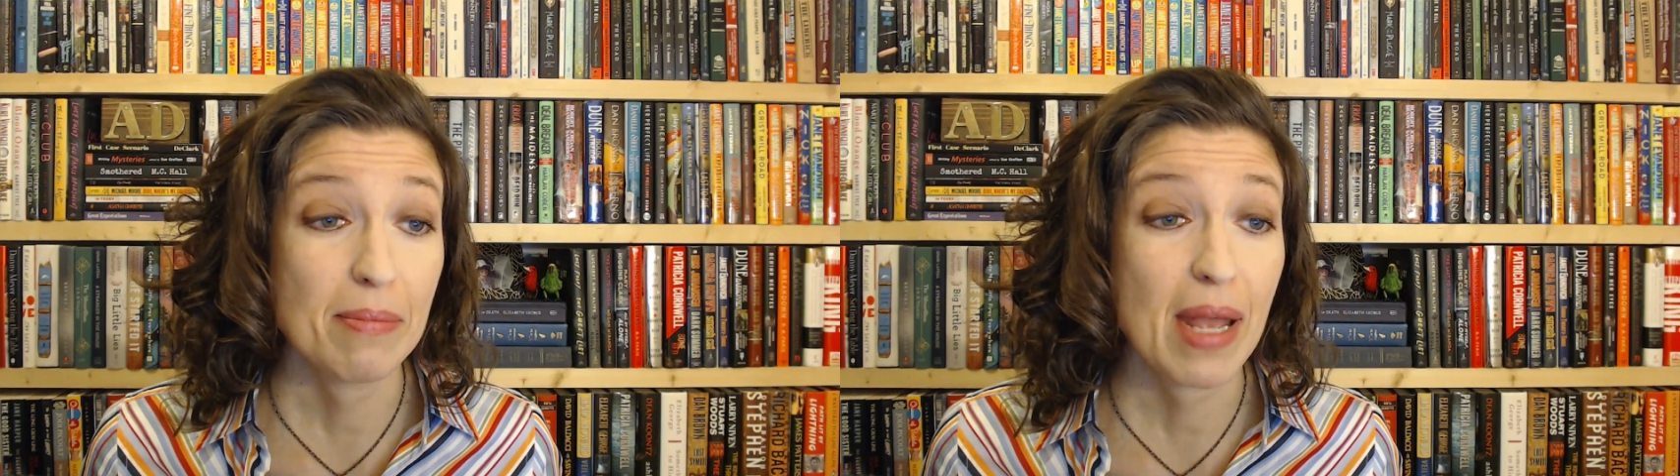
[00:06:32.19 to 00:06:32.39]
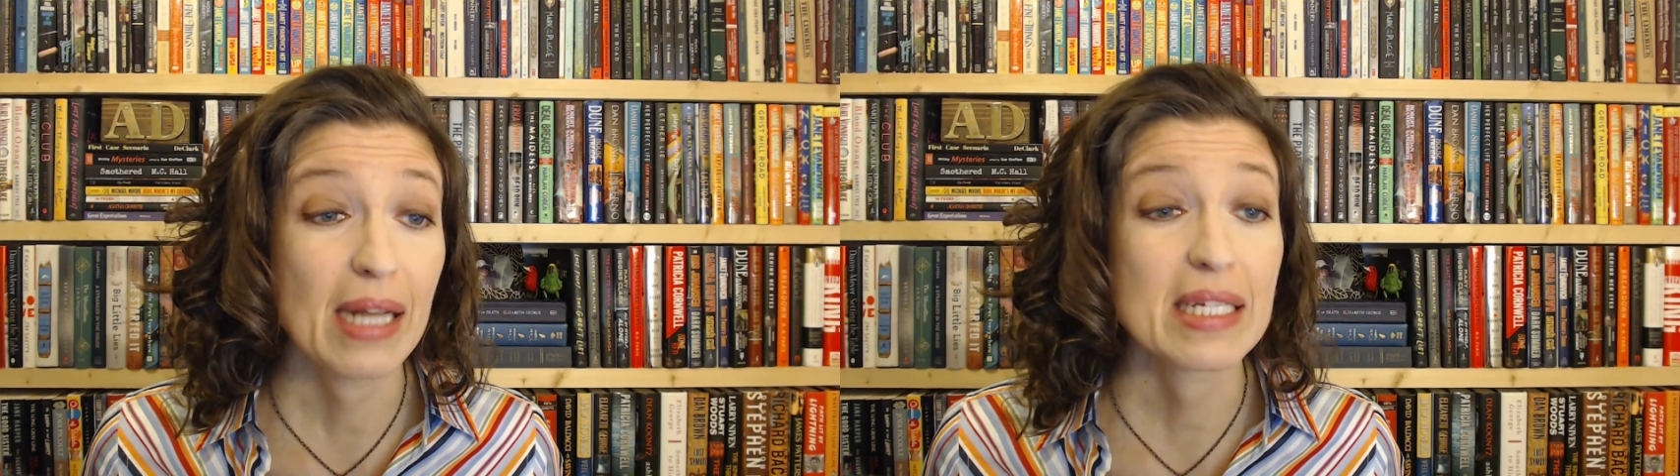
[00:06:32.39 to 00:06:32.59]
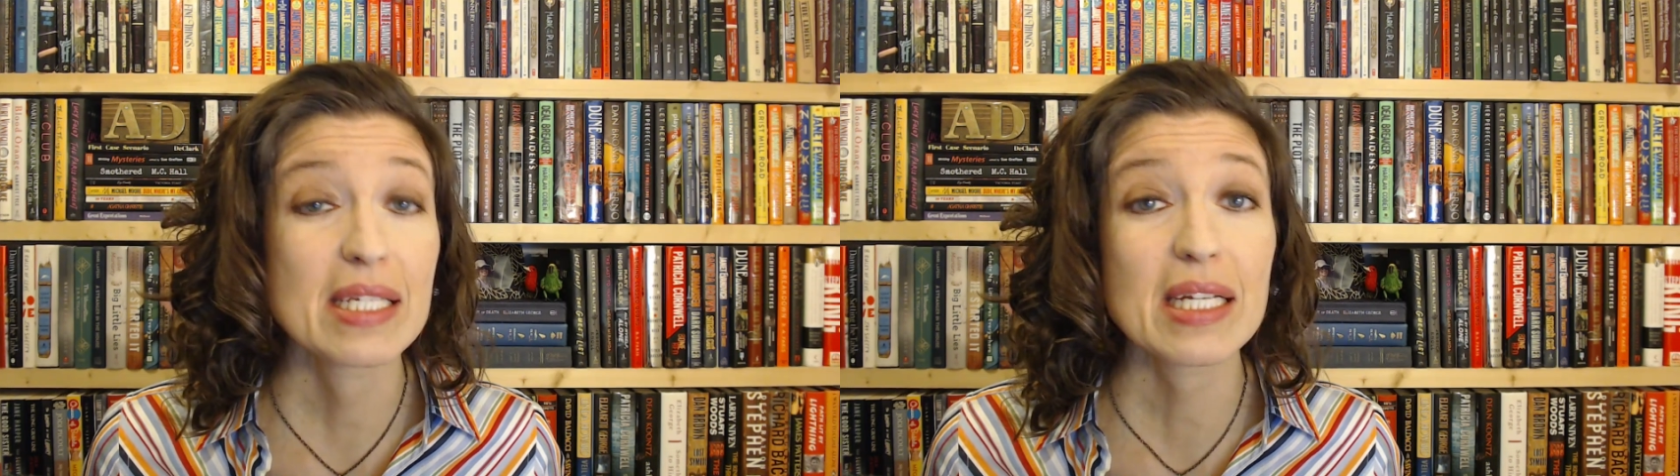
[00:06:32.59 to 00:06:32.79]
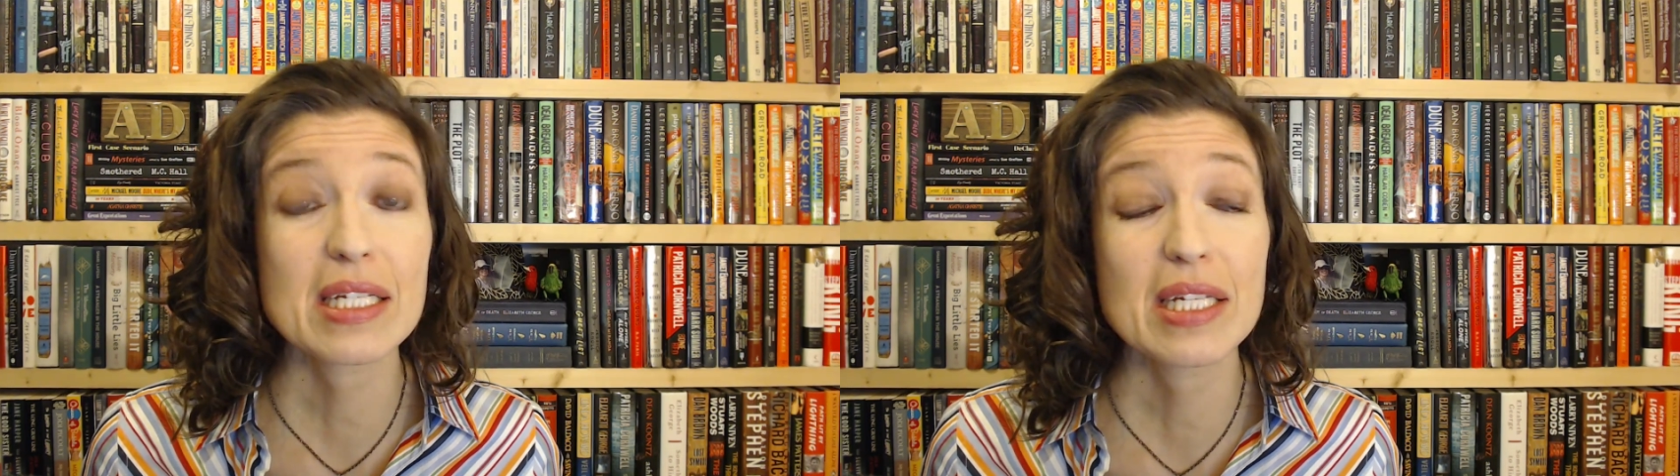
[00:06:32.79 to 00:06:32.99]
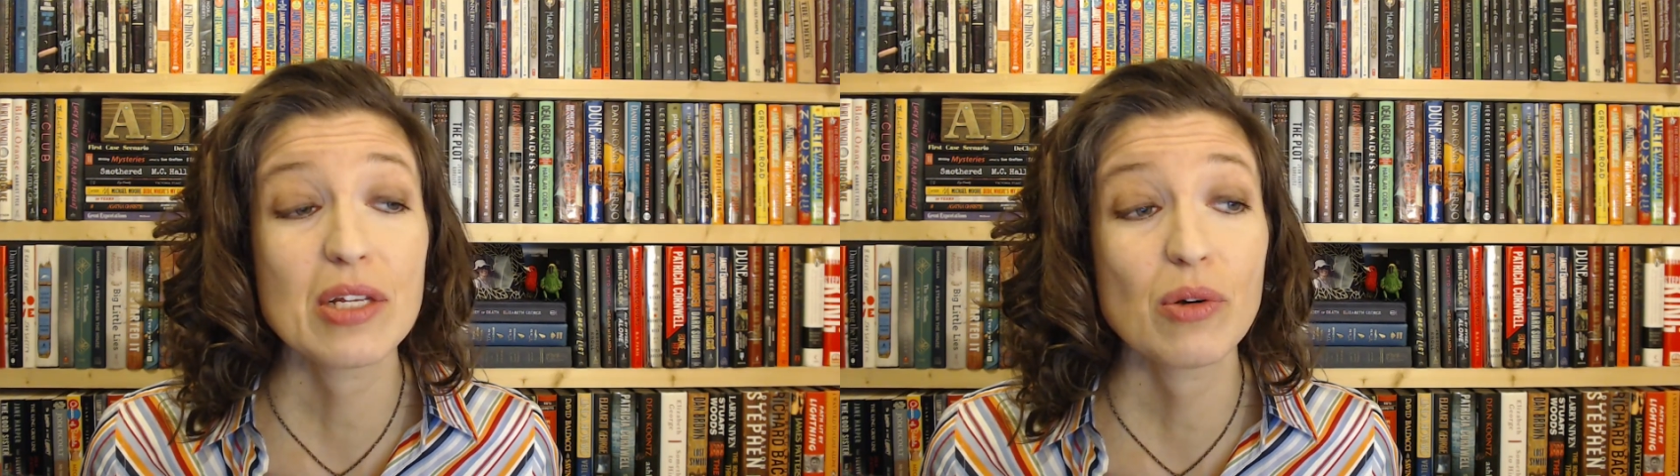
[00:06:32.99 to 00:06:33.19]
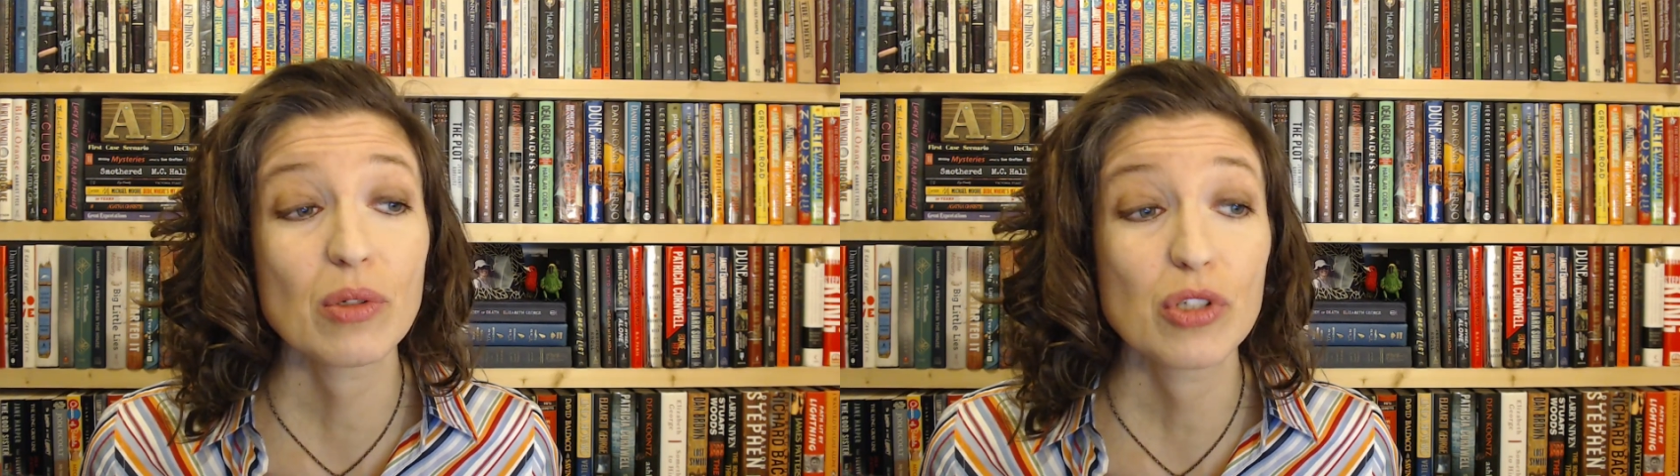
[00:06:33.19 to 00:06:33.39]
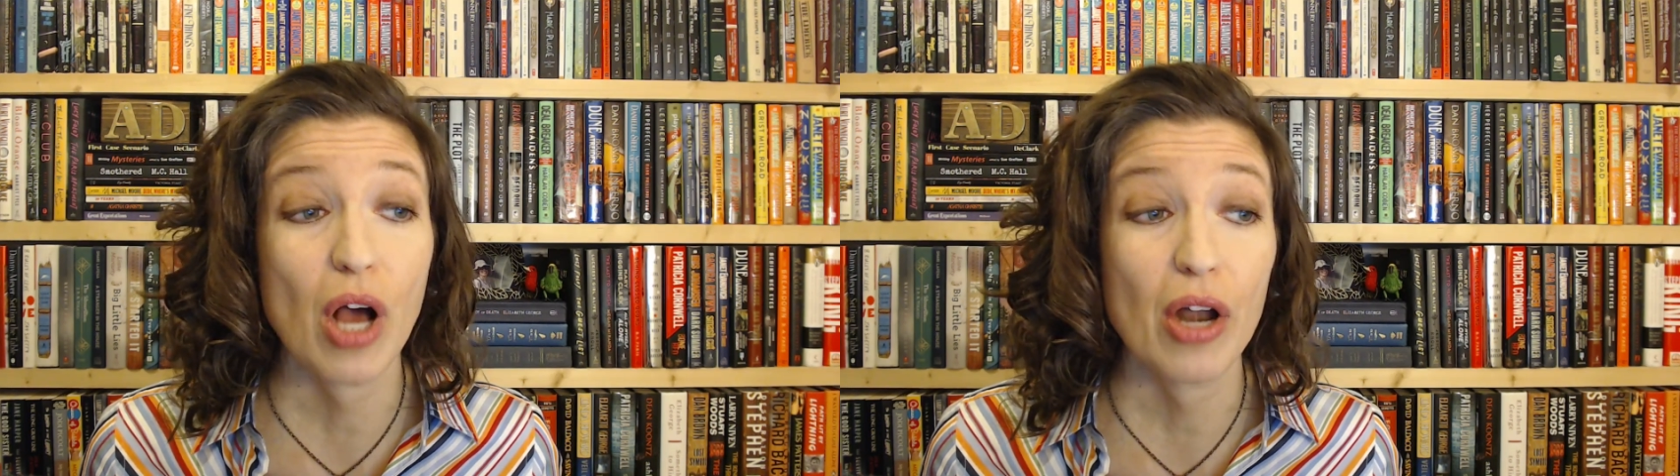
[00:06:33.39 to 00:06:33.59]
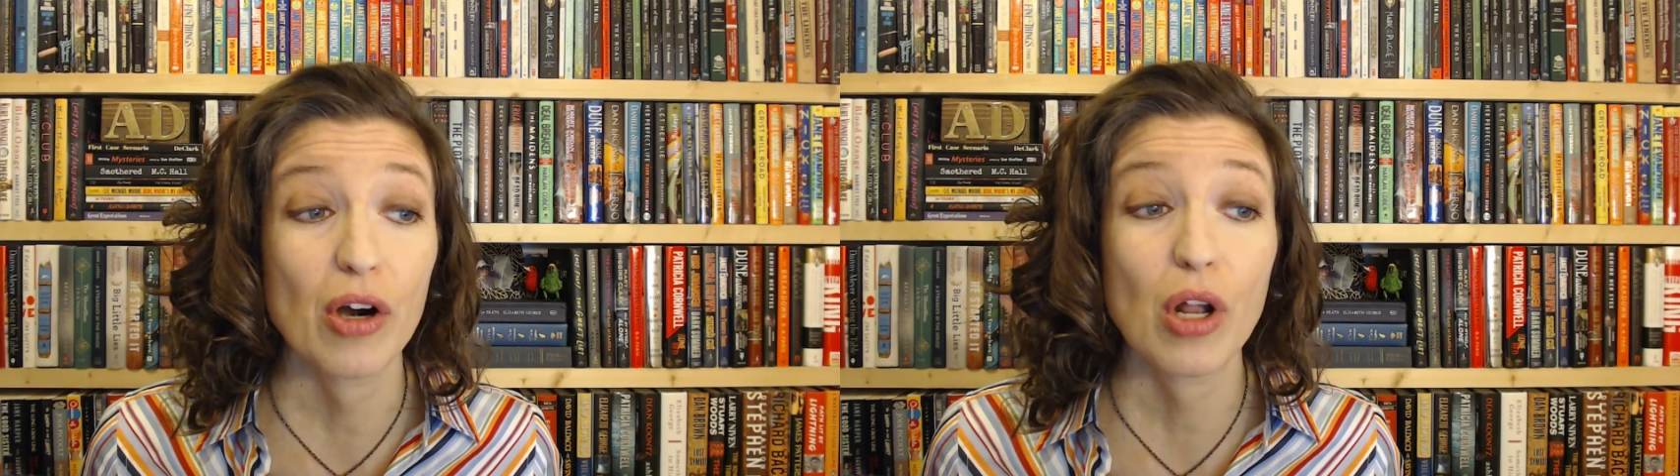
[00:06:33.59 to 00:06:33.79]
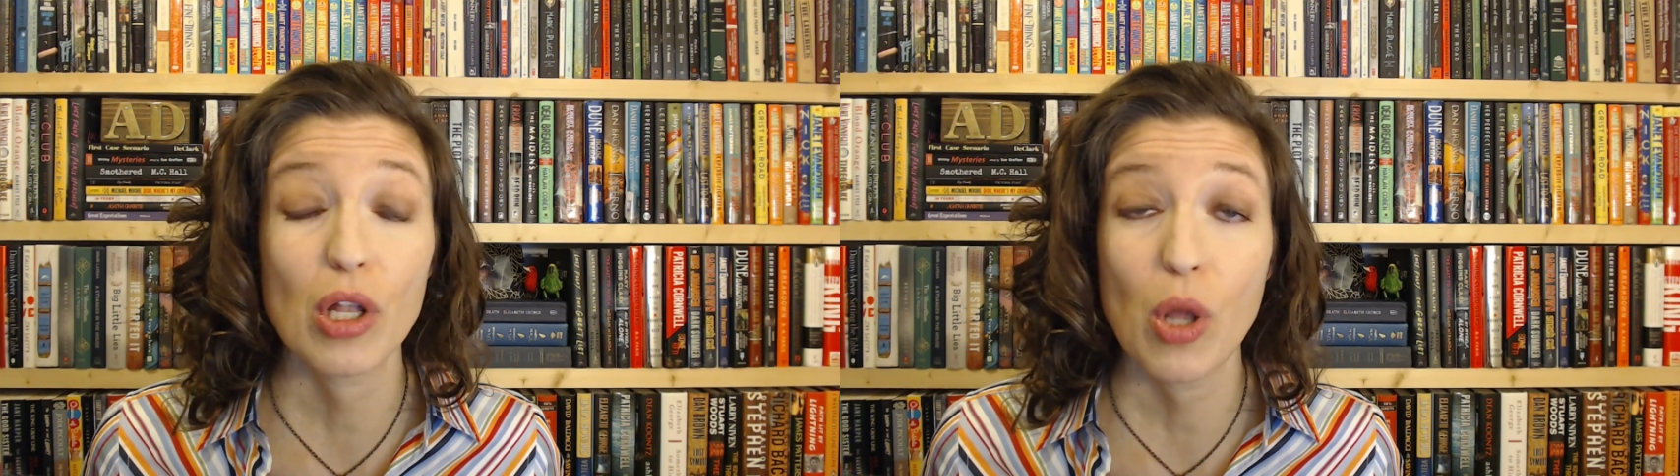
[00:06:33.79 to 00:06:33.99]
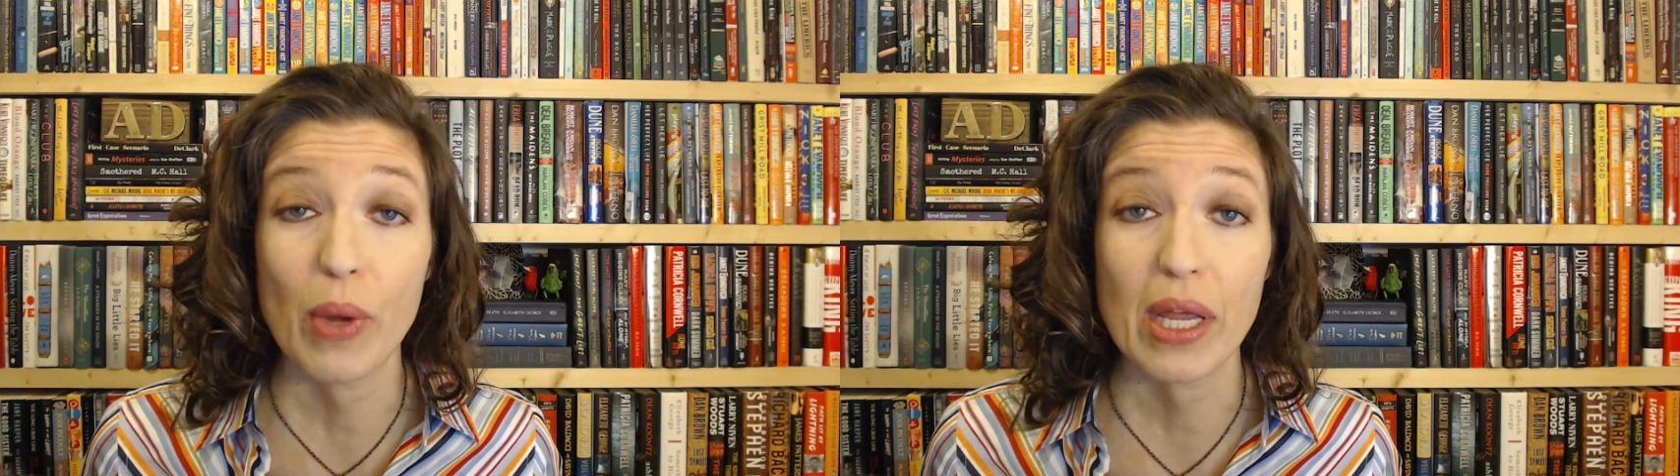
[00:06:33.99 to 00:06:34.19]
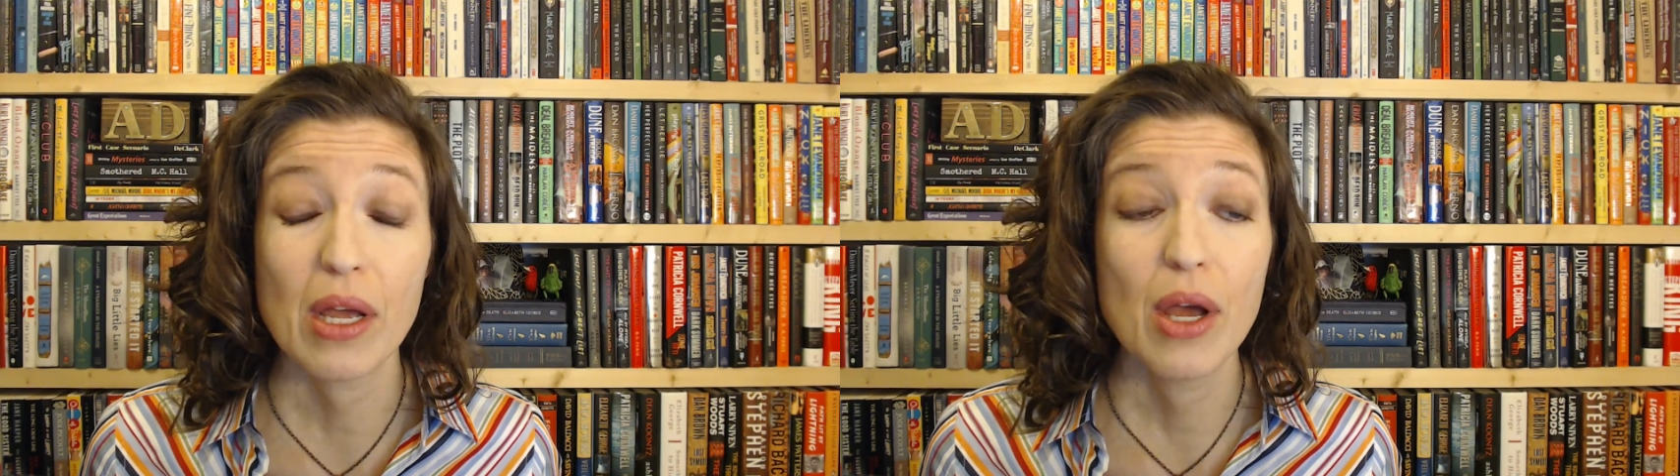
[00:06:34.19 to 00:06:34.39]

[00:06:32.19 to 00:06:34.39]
and a 16-year-old daughter, Chloe,